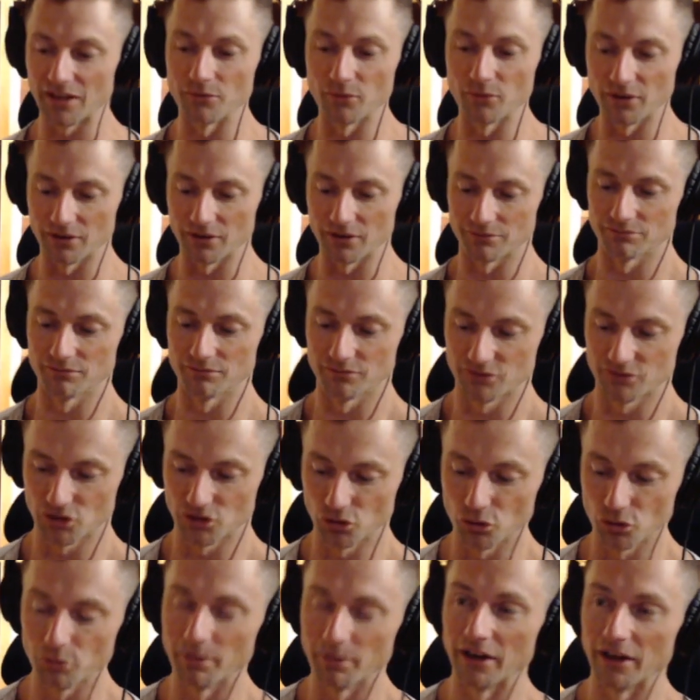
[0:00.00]
And
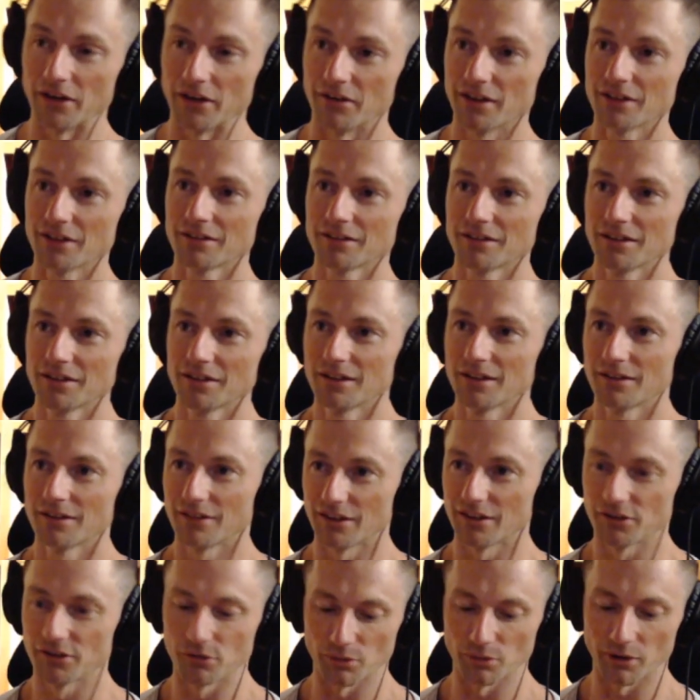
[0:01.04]
we're tool
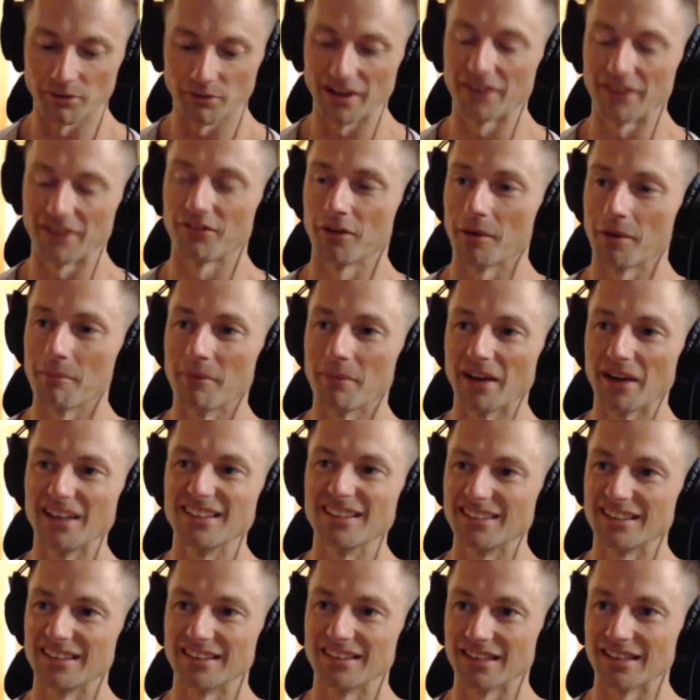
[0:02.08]
bearing. This is why
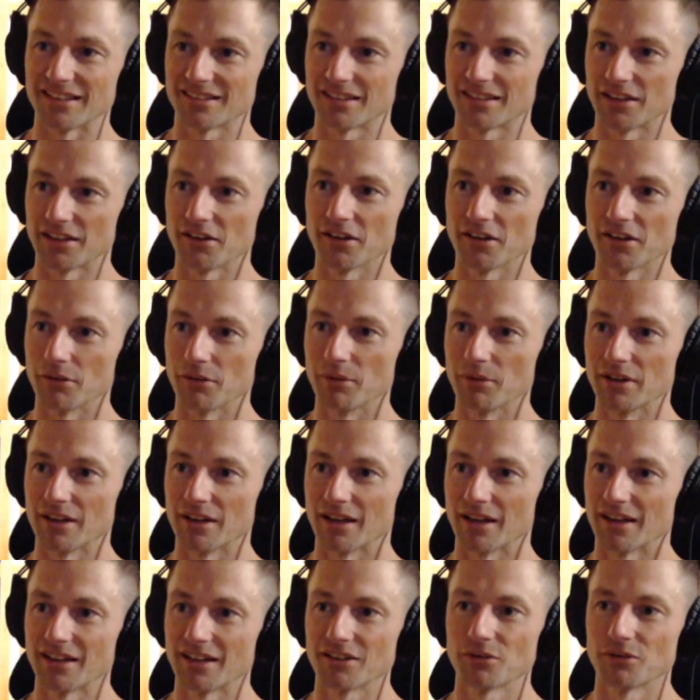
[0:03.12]
we have amazing
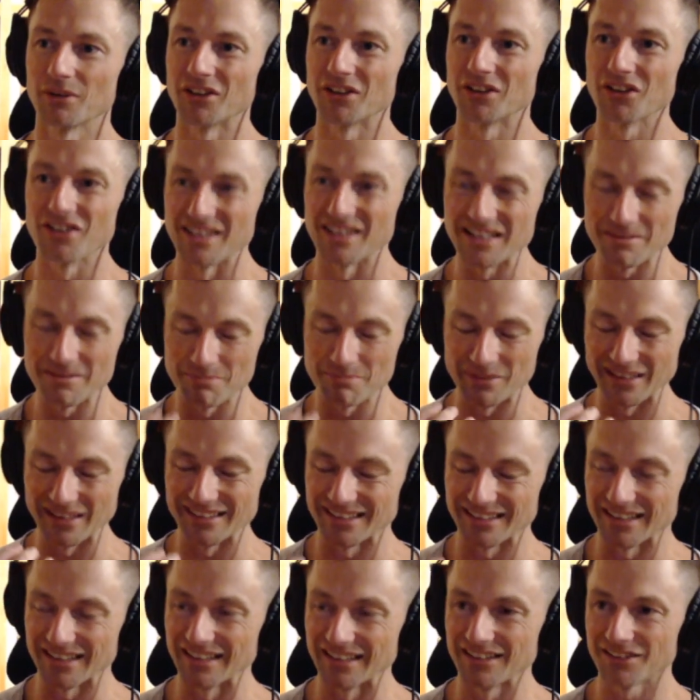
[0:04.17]
dexterity with our hands. We
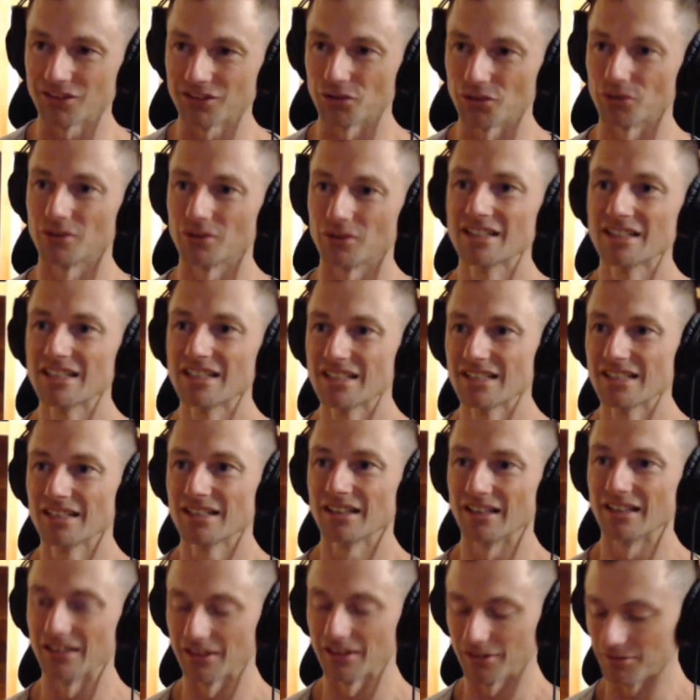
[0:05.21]
don't need big
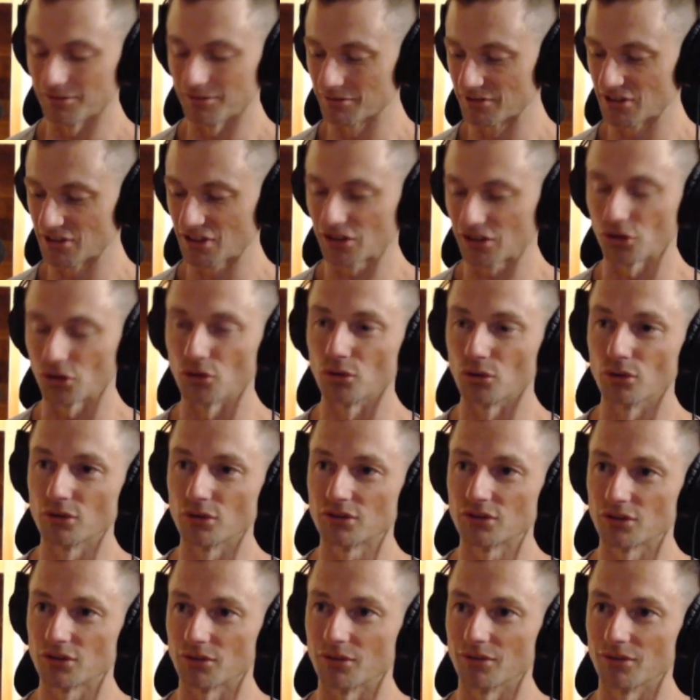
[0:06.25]
teeth or,
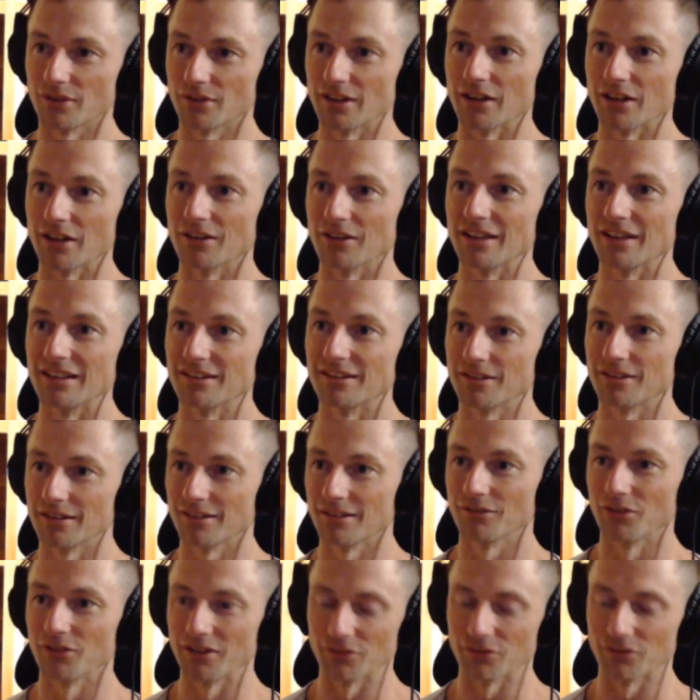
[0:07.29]
claws or,
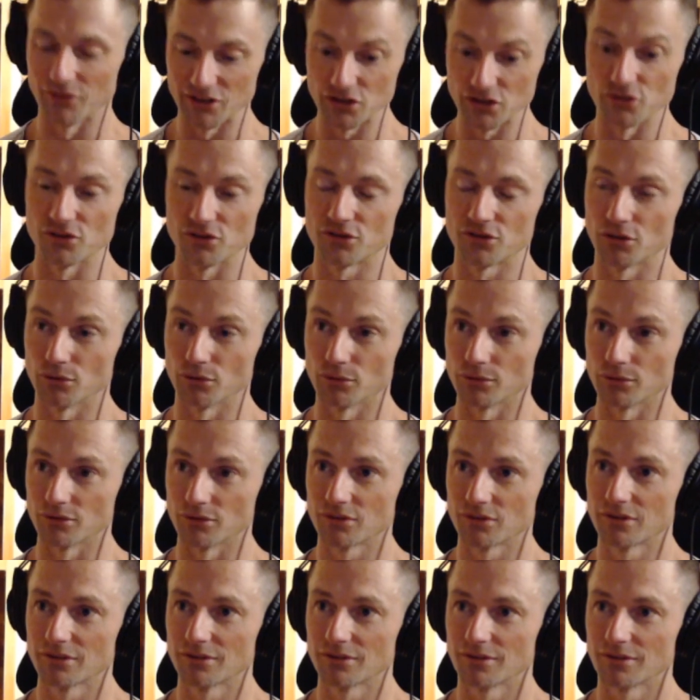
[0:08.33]
these, we
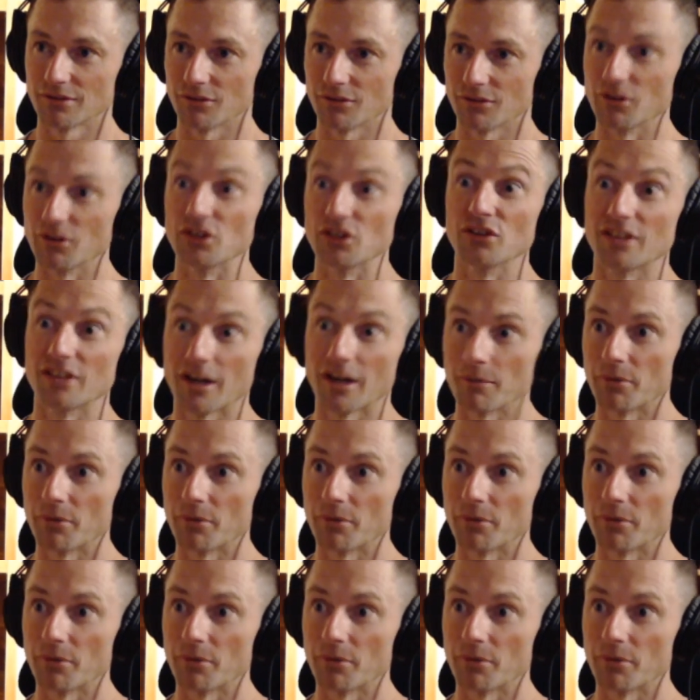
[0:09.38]
use tools.